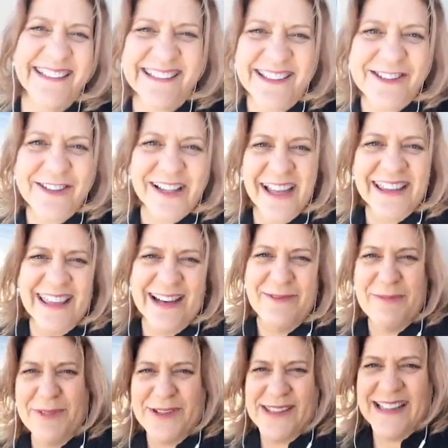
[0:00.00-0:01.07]
Did you like that
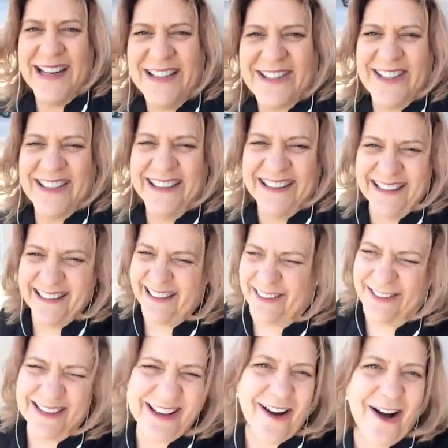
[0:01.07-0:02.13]
impersonation?
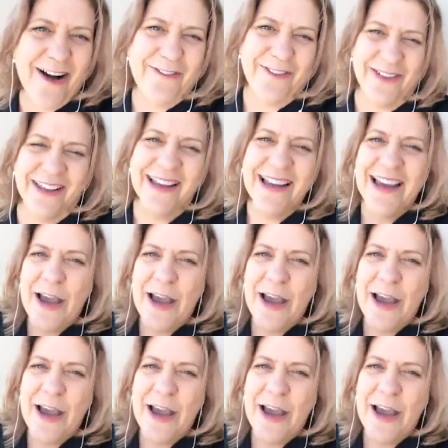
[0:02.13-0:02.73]
It's awful.